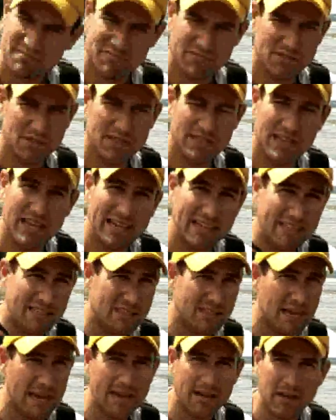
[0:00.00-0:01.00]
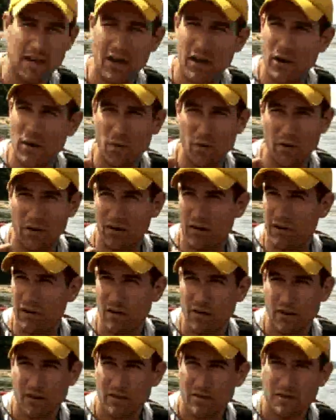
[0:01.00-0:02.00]
Just like a Senko or
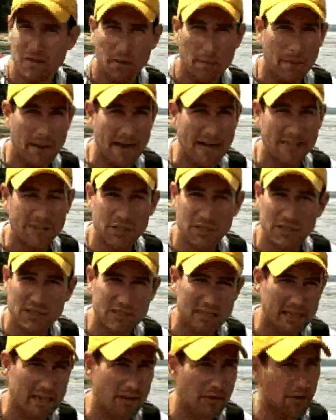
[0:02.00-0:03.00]
a Magic Stick